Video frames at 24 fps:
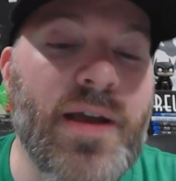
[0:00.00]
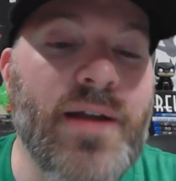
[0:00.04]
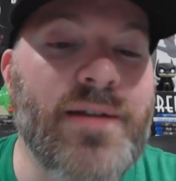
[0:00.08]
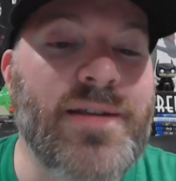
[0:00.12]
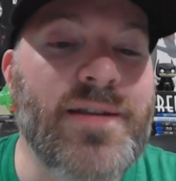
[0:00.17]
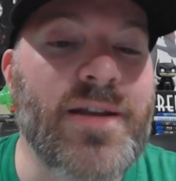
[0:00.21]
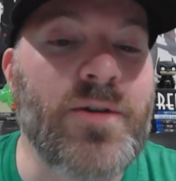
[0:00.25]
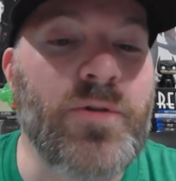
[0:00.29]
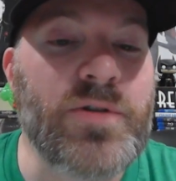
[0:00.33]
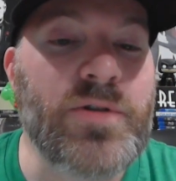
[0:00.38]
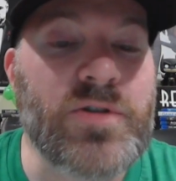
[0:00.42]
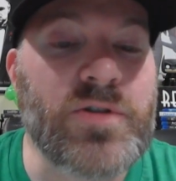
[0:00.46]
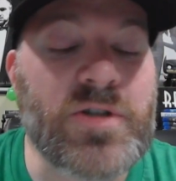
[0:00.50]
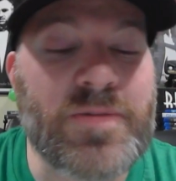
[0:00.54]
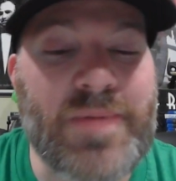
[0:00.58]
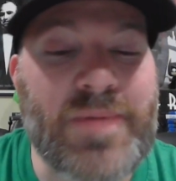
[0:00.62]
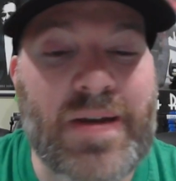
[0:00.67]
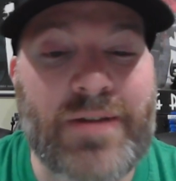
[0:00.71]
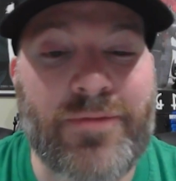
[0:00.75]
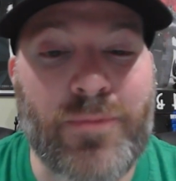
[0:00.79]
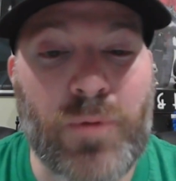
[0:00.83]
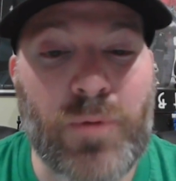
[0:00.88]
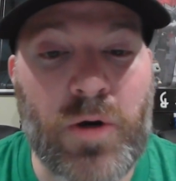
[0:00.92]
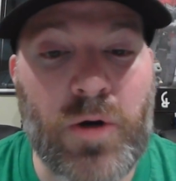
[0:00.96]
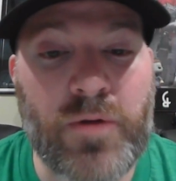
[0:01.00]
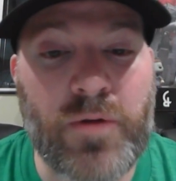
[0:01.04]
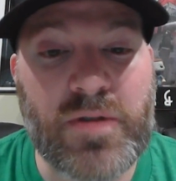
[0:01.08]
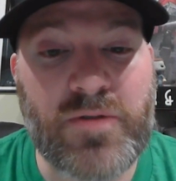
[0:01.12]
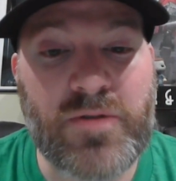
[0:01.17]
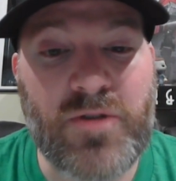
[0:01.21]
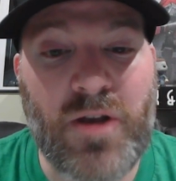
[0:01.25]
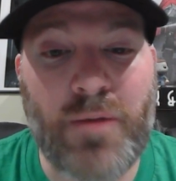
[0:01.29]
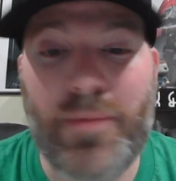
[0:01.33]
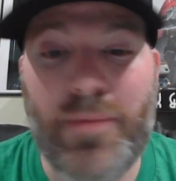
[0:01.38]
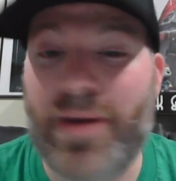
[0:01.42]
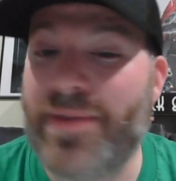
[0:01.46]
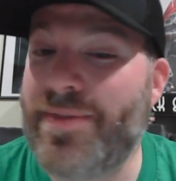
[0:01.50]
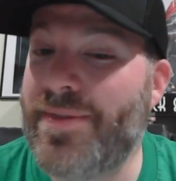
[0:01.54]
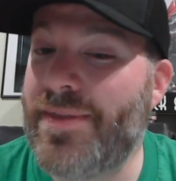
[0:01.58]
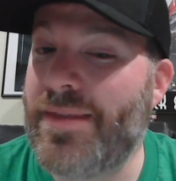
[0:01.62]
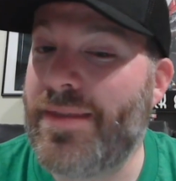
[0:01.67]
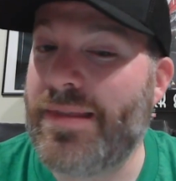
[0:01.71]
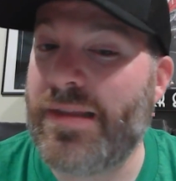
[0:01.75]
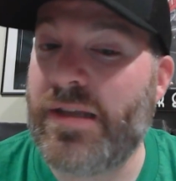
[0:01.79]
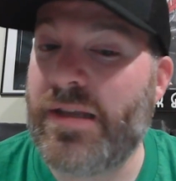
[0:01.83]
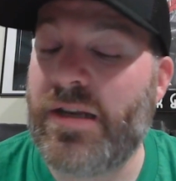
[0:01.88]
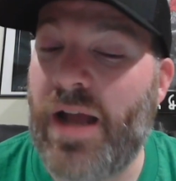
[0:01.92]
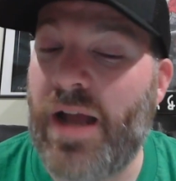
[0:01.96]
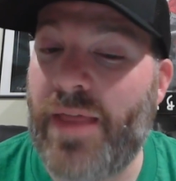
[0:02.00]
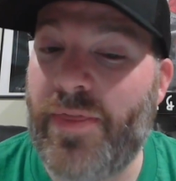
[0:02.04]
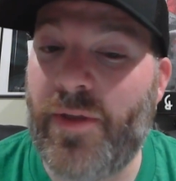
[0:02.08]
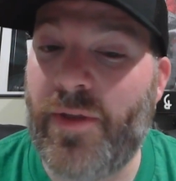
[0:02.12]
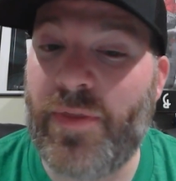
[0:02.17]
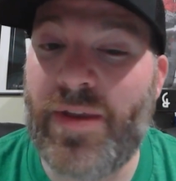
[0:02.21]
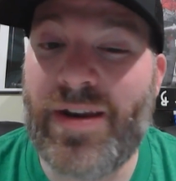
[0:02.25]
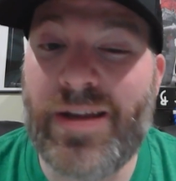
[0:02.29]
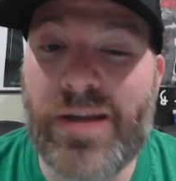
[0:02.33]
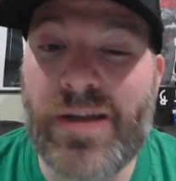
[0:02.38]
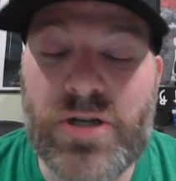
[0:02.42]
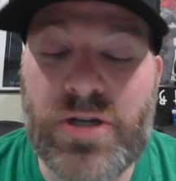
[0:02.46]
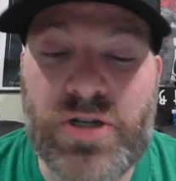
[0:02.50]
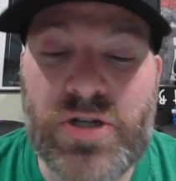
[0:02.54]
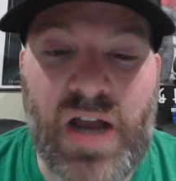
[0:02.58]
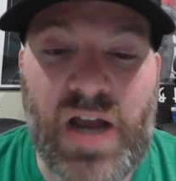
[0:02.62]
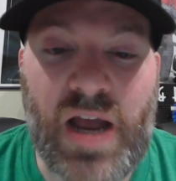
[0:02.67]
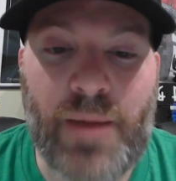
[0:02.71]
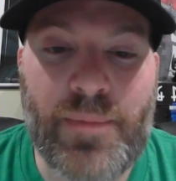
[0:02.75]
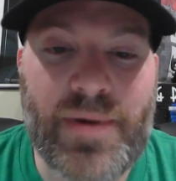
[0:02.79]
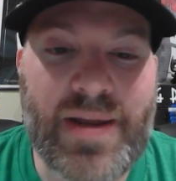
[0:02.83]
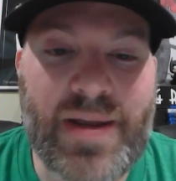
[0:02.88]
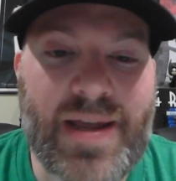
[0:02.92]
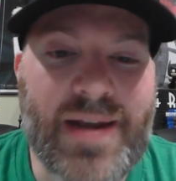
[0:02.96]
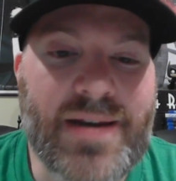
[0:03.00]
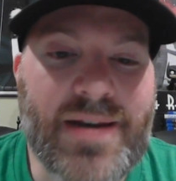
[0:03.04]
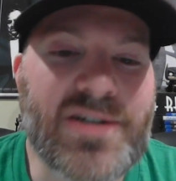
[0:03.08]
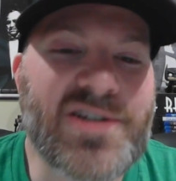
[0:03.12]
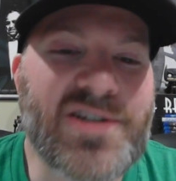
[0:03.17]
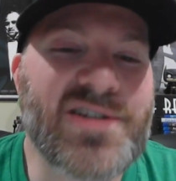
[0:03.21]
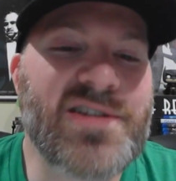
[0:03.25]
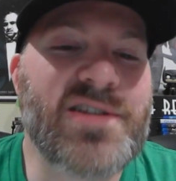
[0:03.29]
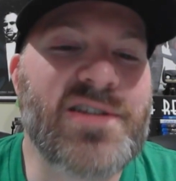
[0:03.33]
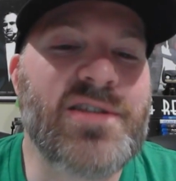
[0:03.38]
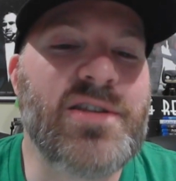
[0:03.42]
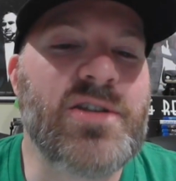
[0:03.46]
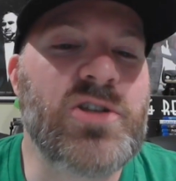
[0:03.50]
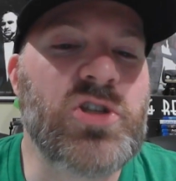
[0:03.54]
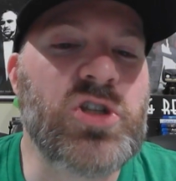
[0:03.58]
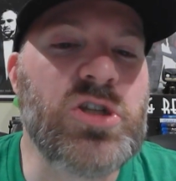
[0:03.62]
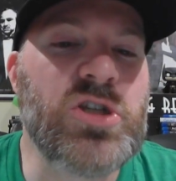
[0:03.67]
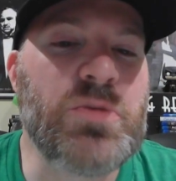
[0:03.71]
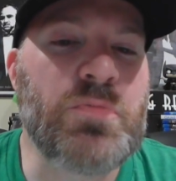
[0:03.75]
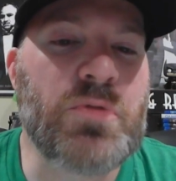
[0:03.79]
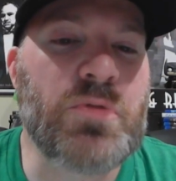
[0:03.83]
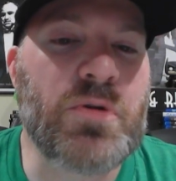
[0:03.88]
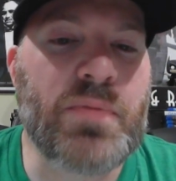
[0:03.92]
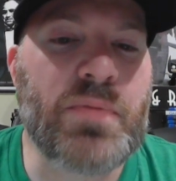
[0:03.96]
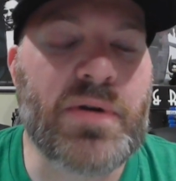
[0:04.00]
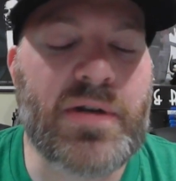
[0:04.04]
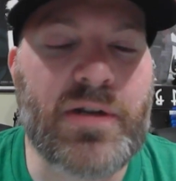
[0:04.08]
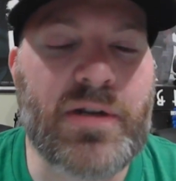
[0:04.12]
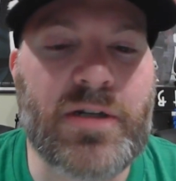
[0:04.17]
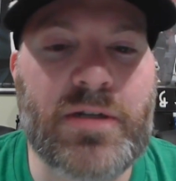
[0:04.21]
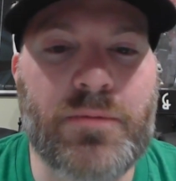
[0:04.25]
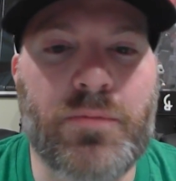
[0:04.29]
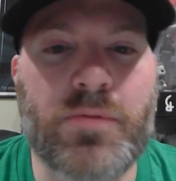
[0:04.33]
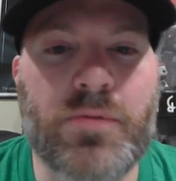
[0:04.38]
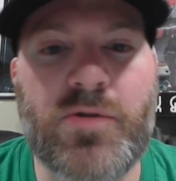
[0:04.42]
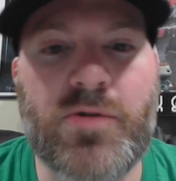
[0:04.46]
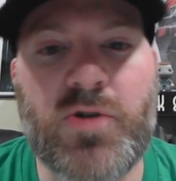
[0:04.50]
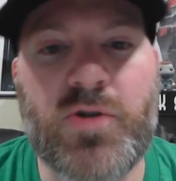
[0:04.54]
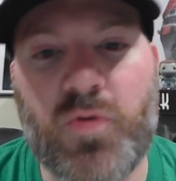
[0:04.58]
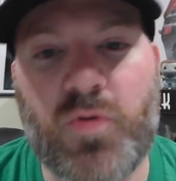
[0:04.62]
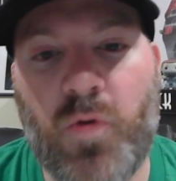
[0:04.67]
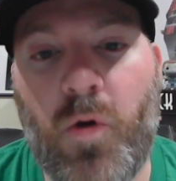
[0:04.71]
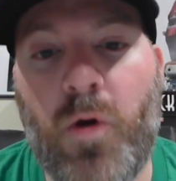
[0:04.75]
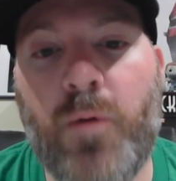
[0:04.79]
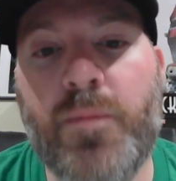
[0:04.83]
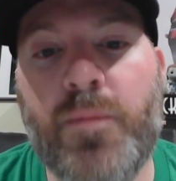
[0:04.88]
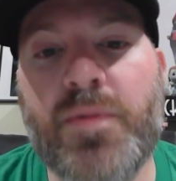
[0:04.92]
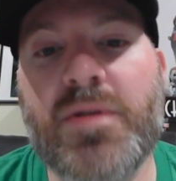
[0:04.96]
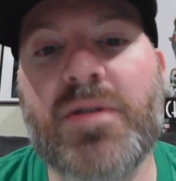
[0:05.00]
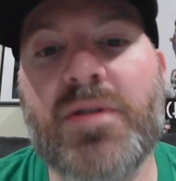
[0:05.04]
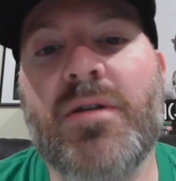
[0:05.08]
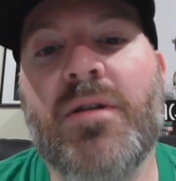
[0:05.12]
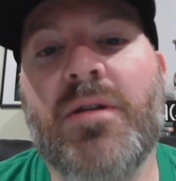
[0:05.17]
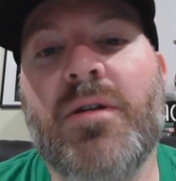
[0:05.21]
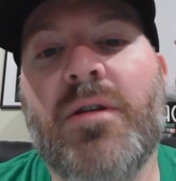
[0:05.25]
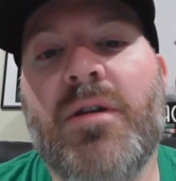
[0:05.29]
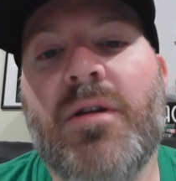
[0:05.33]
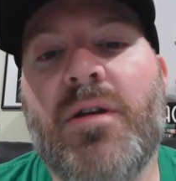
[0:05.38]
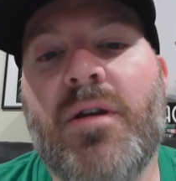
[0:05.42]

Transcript: didn't know what to expect from her in this film. I thought they did a good job, but again, it's just the super predictable tropes